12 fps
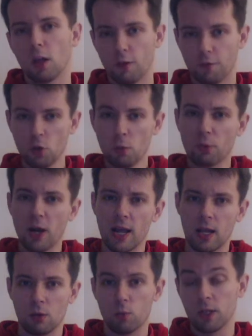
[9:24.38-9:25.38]
if your
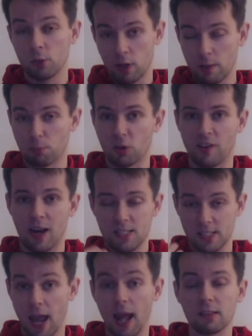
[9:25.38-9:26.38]
brain, when you're
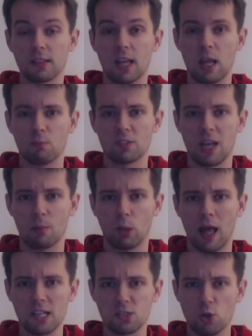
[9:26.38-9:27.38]
improvising at the game
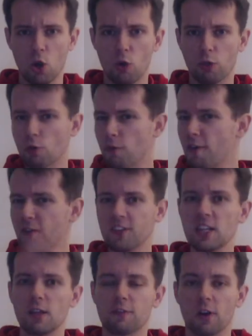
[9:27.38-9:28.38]
table, has to go through
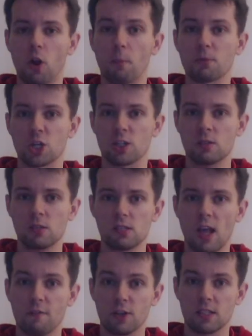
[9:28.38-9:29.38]
50 different
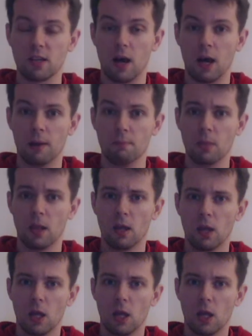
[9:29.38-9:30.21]
options every time,